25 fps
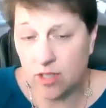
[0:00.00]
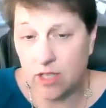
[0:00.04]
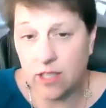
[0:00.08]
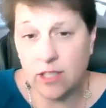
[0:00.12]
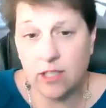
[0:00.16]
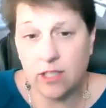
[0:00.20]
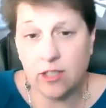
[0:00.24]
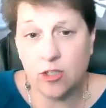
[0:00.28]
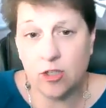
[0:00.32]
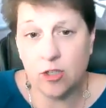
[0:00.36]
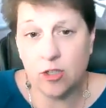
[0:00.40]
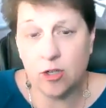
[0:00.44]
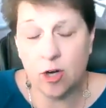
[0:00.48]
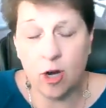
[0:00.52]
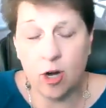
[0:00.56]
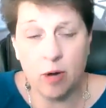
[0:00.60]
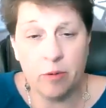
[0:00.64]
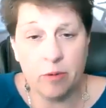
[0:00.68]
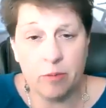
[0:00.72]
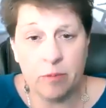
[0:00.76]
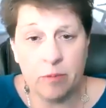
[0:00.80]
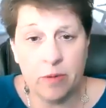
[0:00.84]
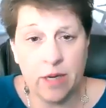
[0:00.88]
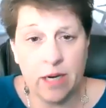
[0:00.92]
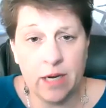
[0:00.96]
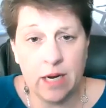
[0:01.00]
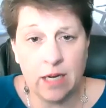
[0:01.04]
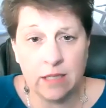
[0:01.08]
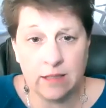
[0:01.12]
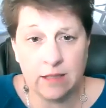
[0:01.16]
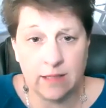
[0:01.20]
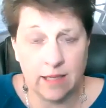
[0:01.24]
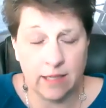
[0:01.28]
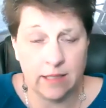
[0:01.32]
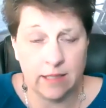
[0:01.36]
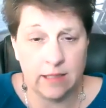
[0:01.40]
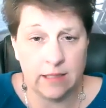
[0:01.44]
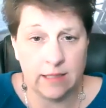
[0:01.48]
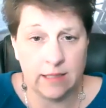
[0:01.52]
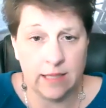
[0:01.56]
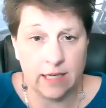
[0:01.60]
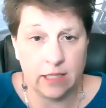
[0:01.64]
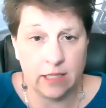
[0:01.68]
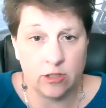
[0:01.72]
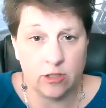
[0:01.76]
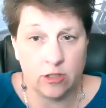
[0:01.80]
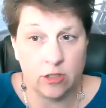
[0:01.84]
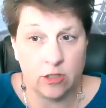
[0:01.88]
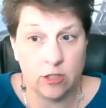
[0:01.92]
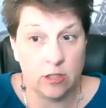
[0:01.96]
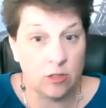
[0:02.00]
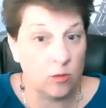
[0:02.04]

in your carbon monoxide detectors,